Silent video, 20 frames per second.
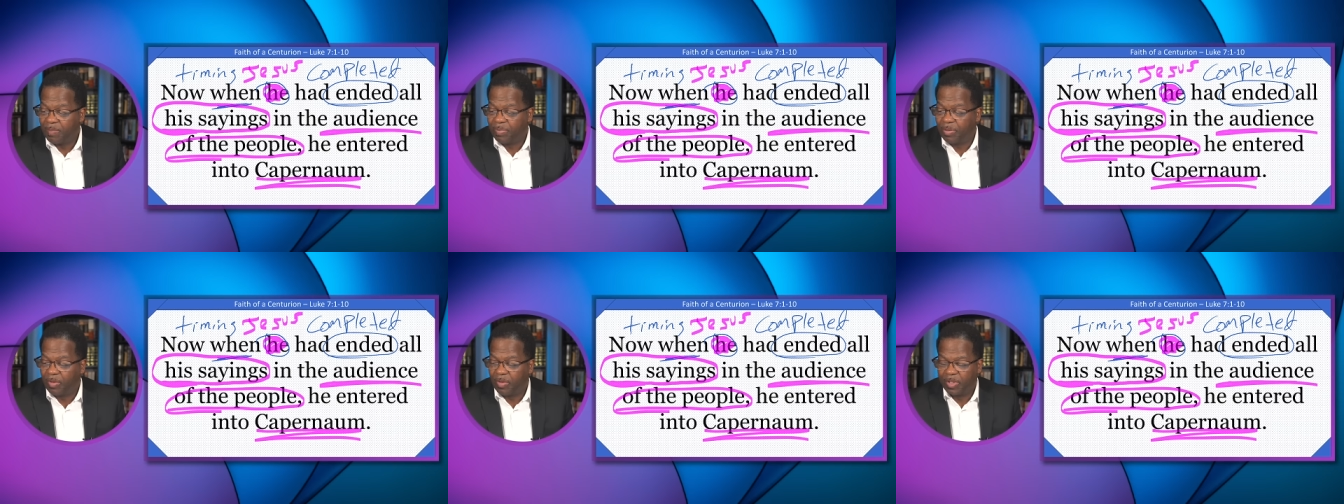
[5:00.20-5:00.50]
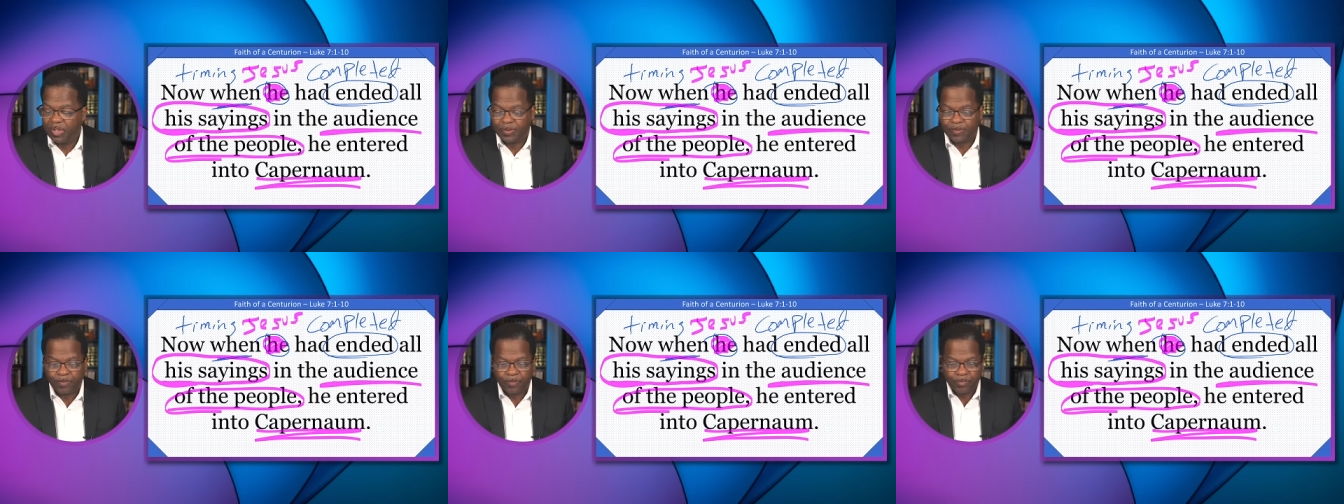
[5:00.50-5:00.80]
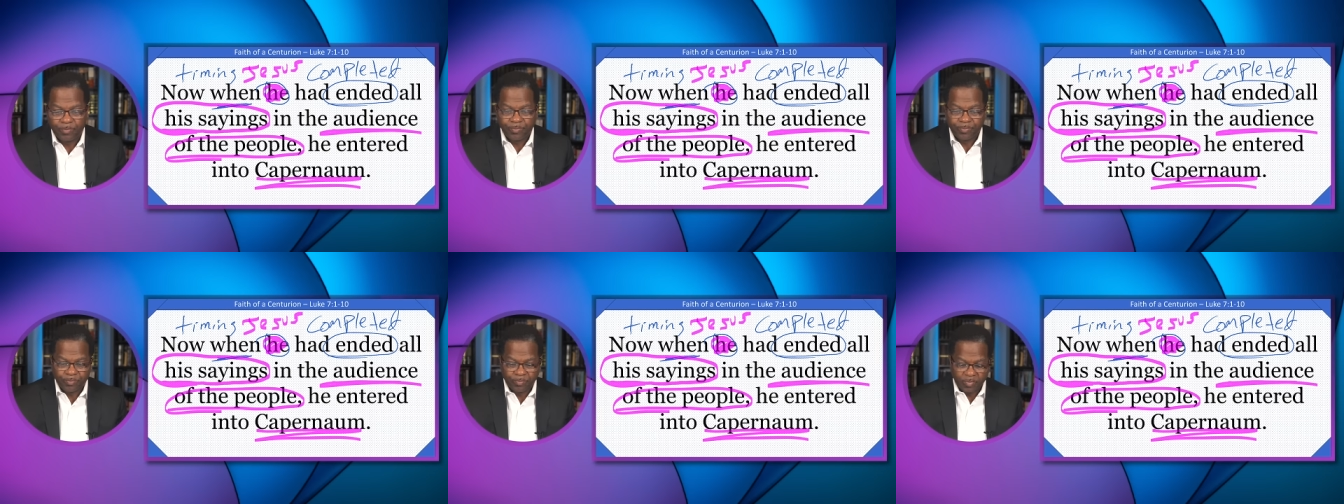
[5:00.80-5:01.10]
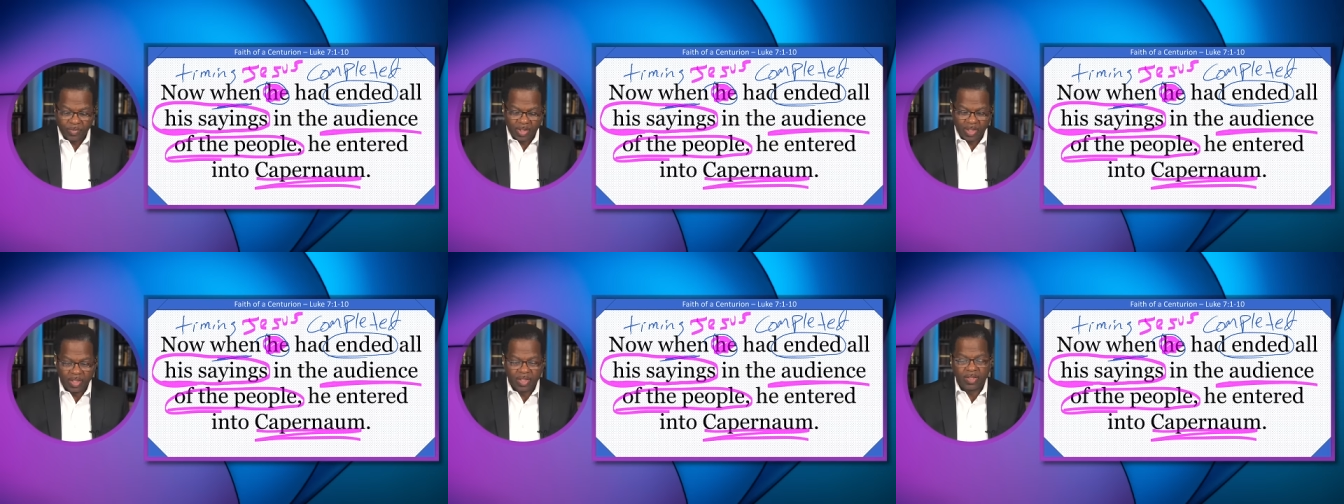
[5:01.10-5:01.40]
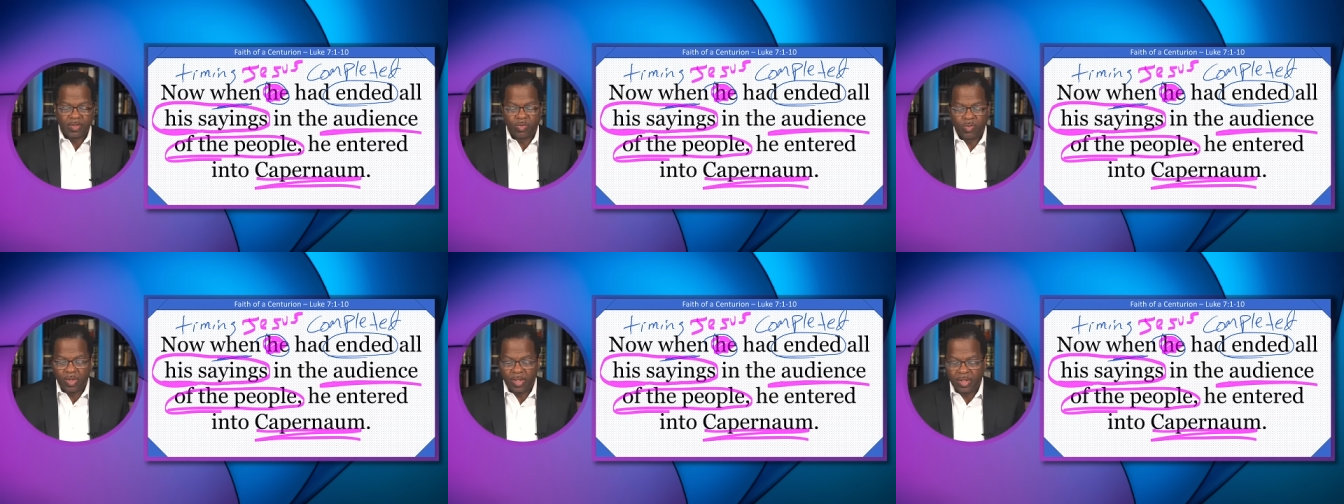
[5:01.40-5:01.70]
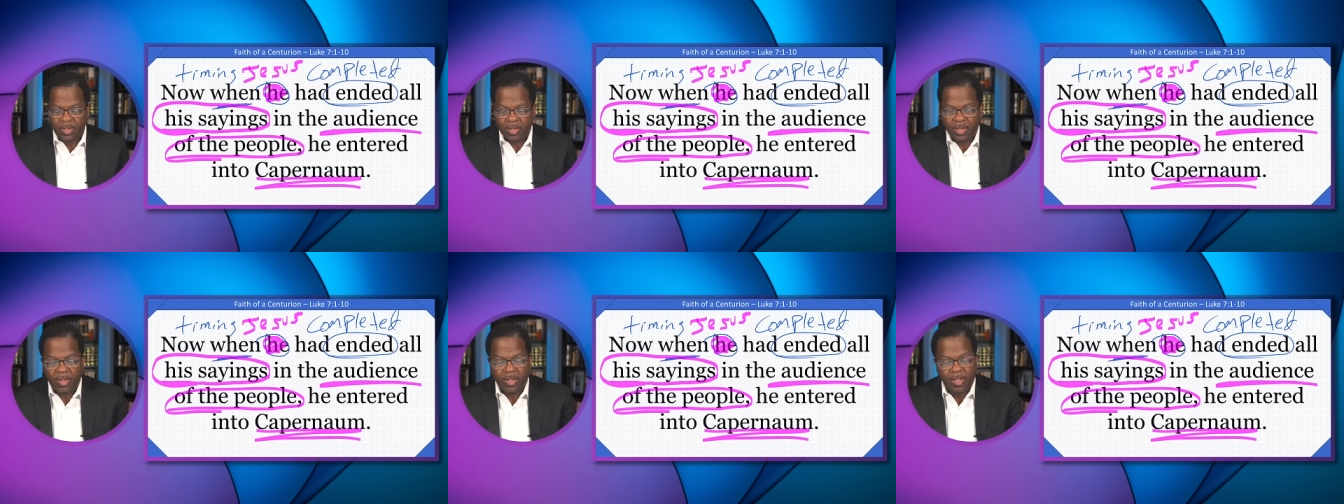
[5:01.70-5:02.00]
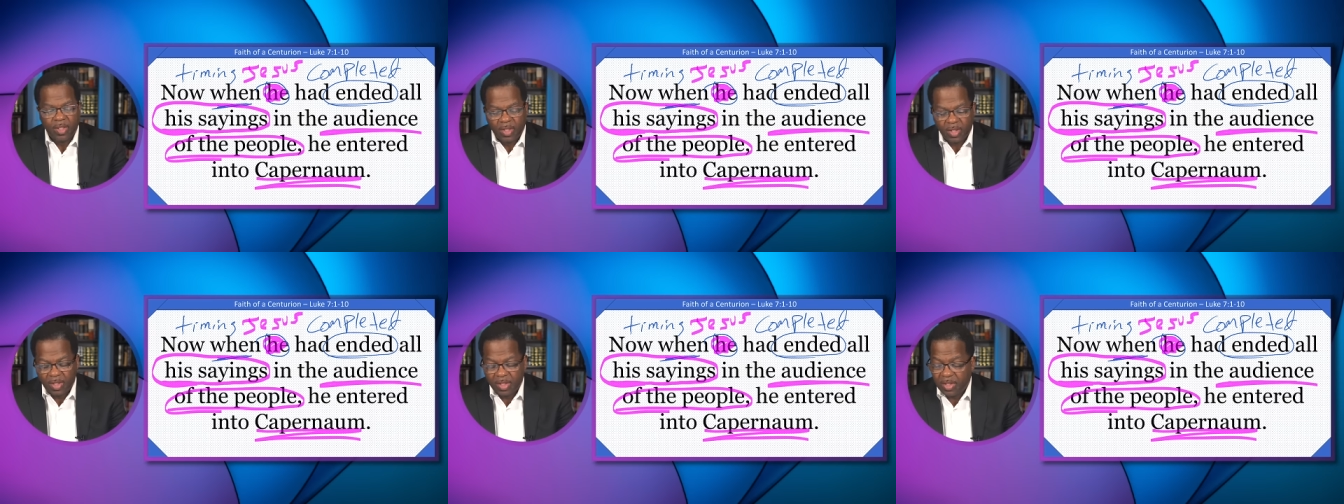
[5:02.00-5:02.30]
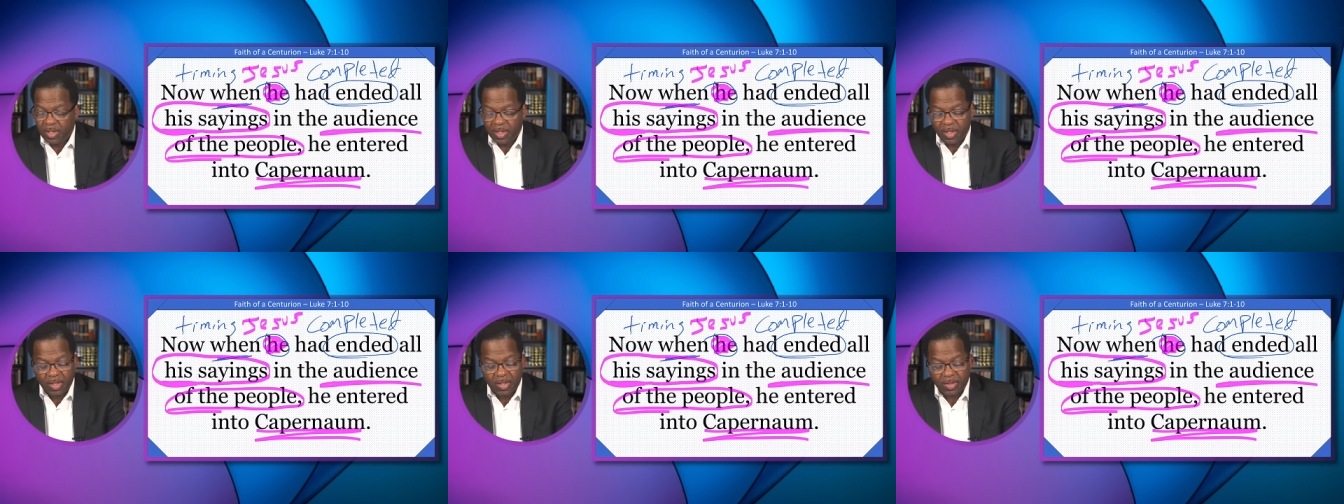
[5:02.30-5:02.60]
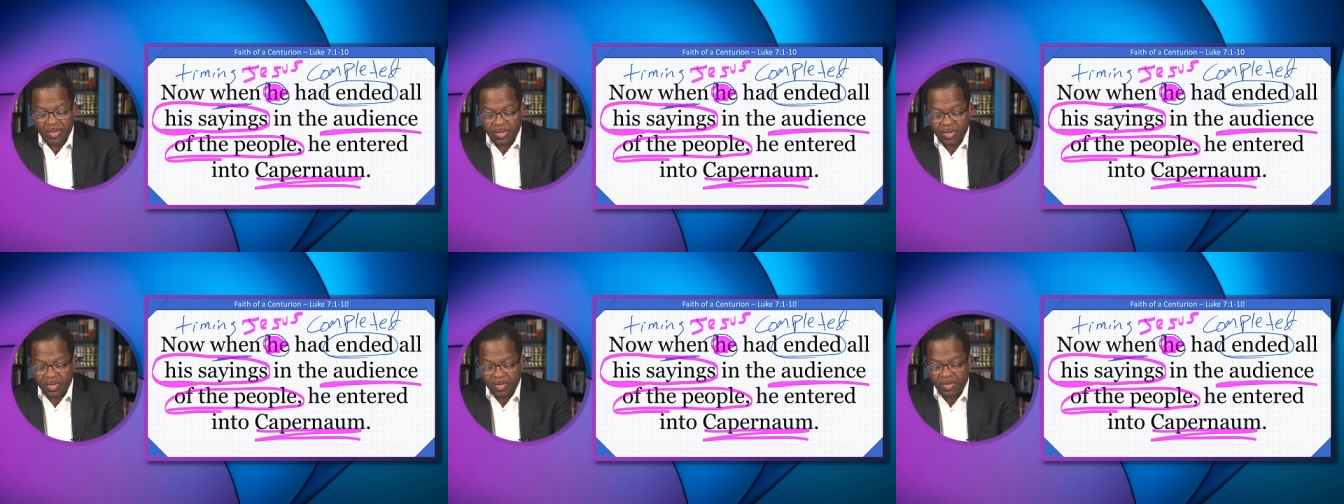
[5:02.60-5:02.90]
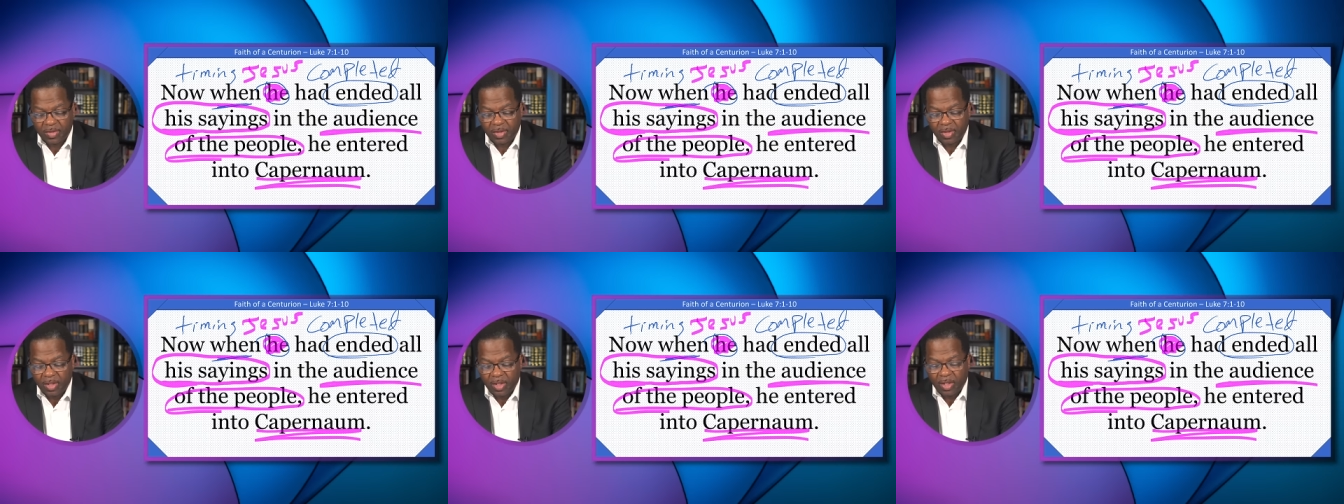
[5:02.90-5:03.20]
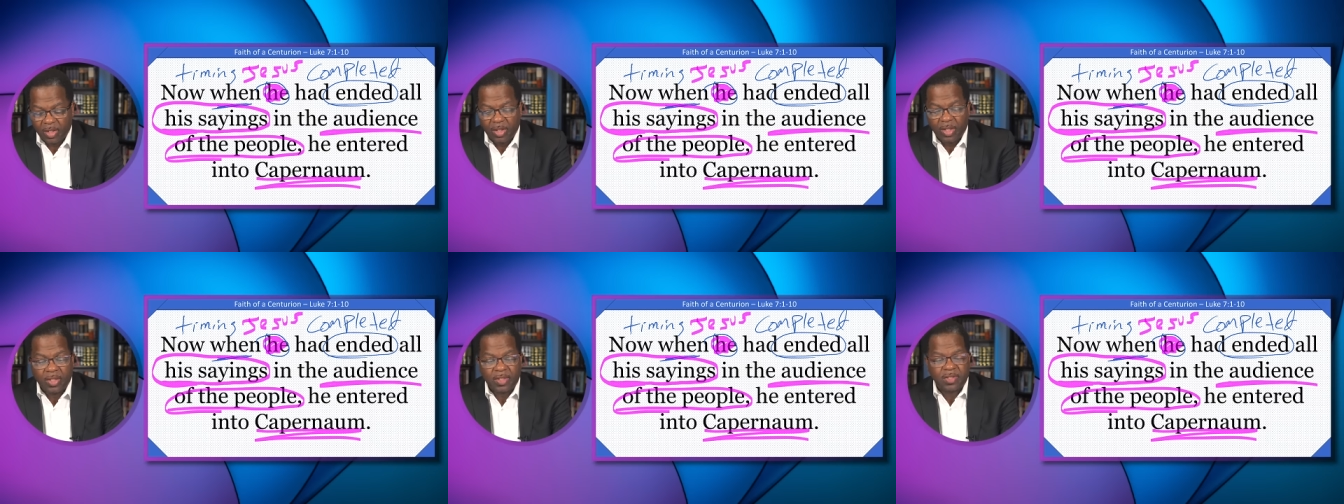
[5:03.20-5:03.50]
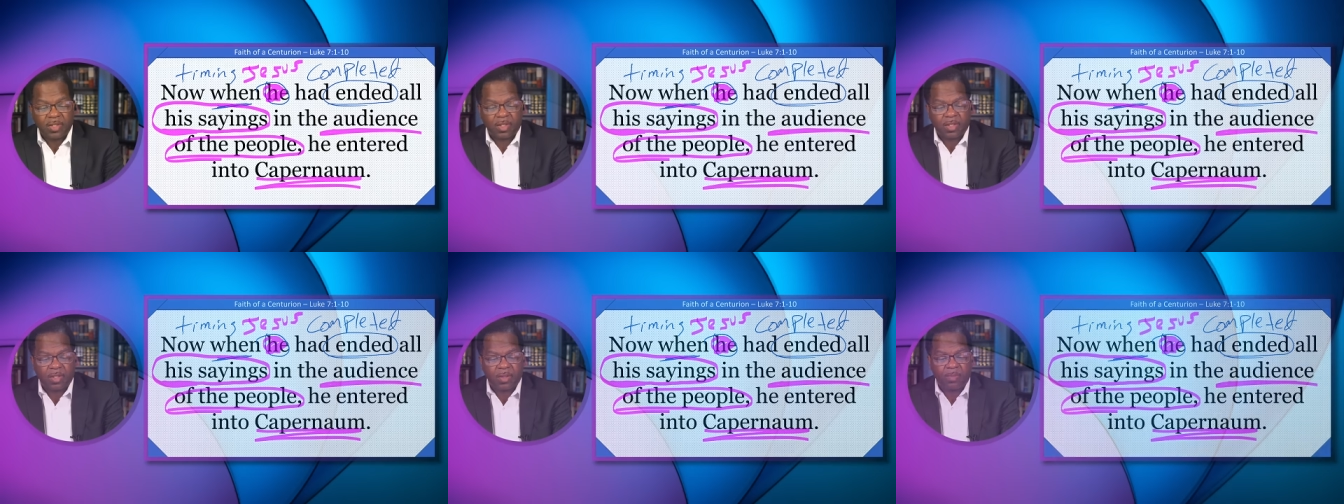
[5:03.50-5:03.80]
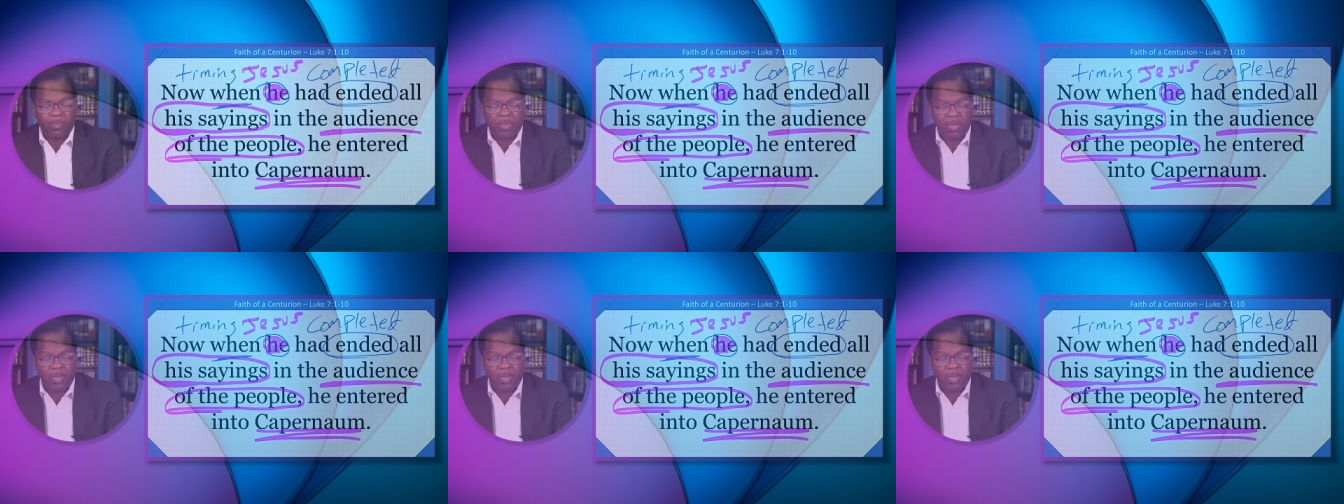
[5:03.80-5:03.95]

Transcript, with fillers: that point, is when he entered into